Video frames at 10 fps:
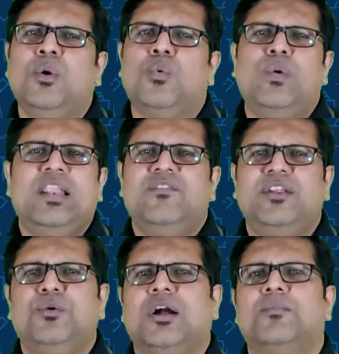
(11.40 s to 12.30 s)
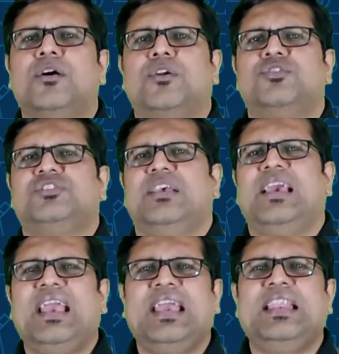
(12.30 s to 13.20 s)
Whenever you come across
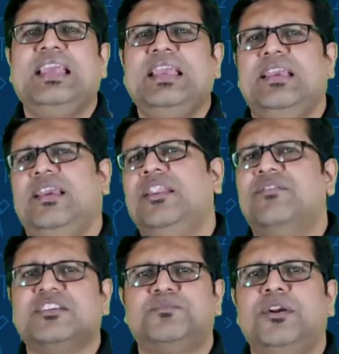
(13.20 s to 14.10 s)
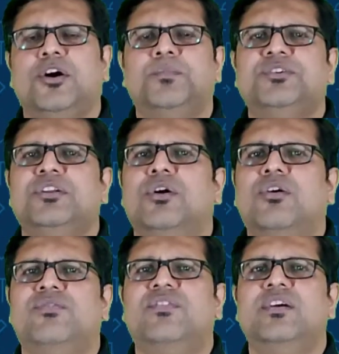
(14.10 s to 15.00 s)
any investment option
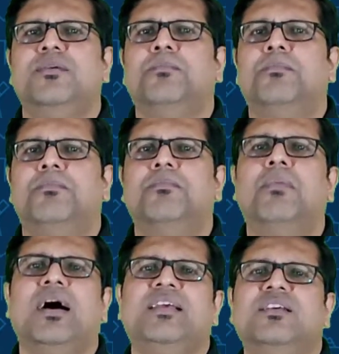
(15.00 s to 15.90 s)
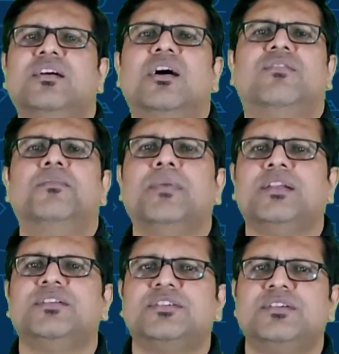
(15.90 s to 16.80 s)
offered by the
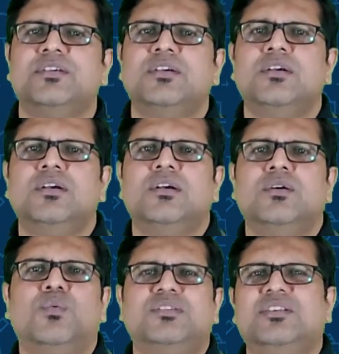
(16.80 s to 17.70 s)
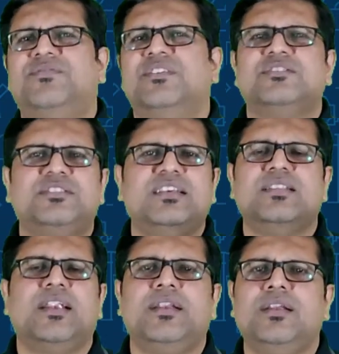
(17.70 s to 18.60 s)
government, what's the first thing
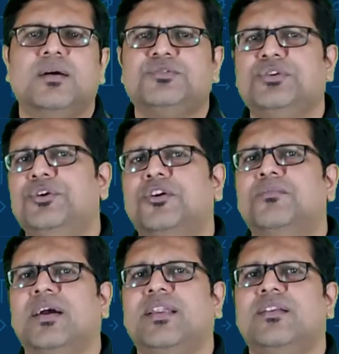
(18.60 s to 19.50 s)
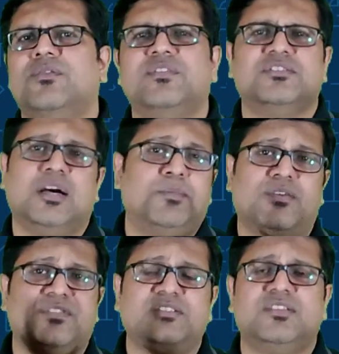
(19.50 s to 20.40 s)
that comes to your mind, or first couple
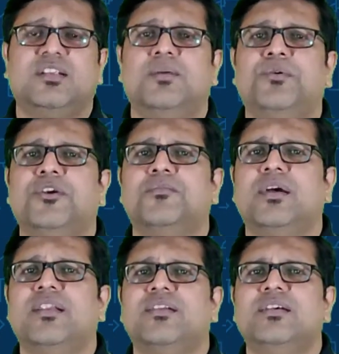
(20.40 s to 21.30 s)
of things that come to your mind?